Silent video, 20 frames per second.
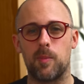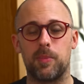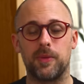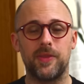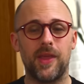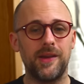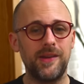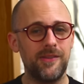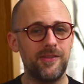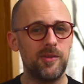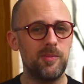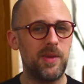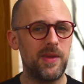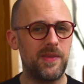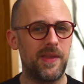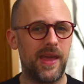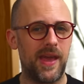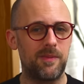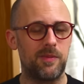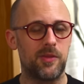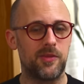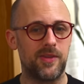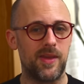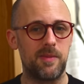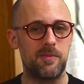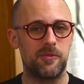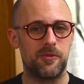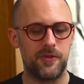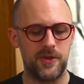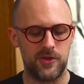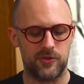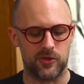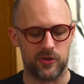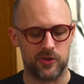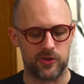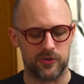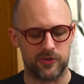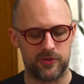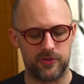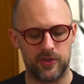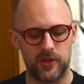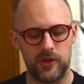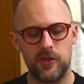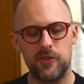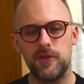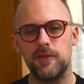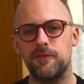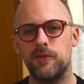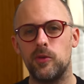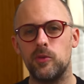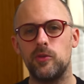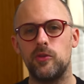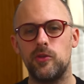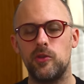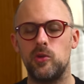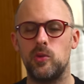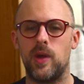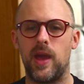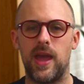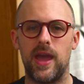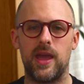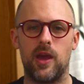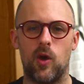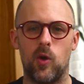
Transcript: but that doesn't mean they have the same features. The Nothing Phone 2a